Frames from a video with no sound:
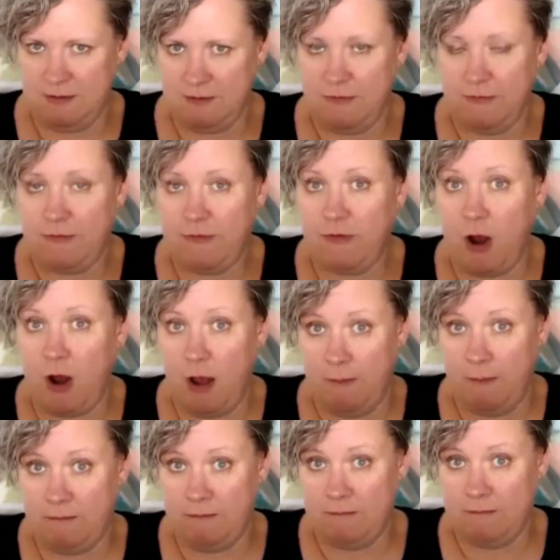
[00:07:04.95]

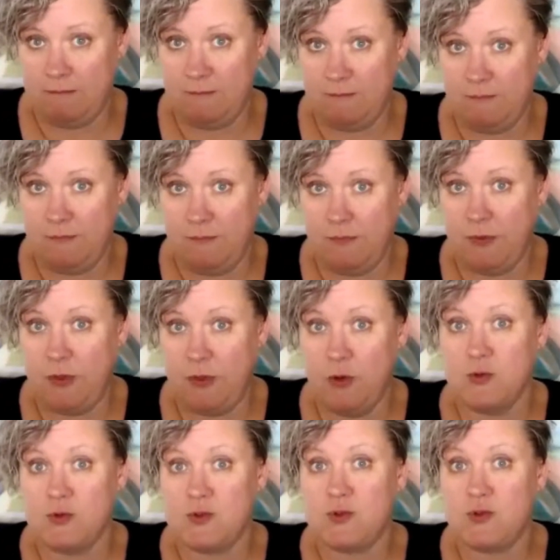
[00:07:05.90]
from
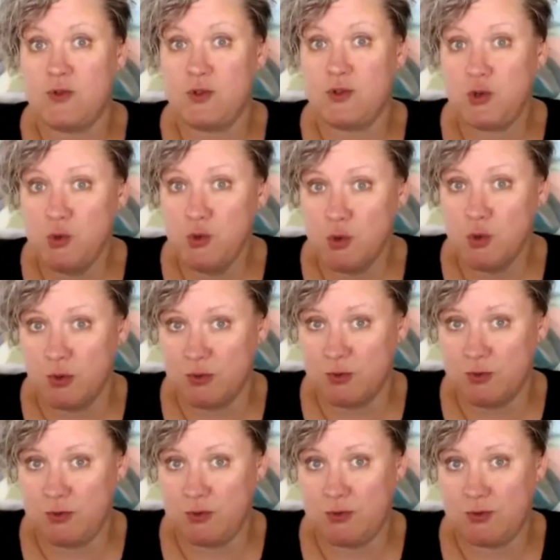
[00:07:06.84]
those
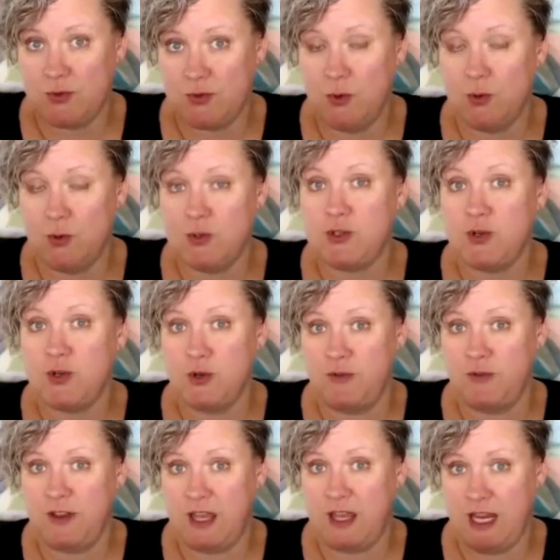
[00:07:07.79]
tools or
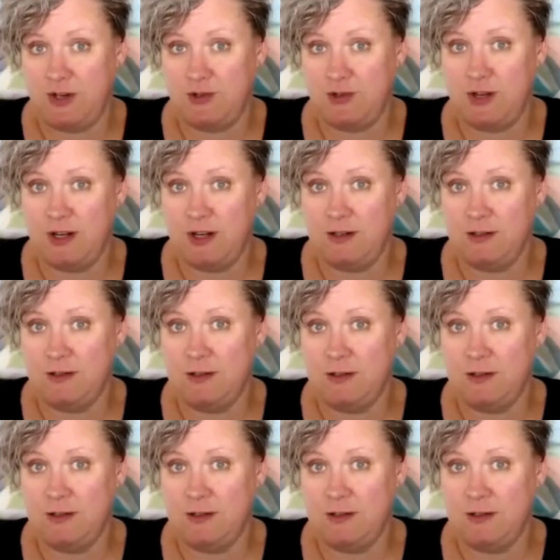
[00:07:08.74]
certification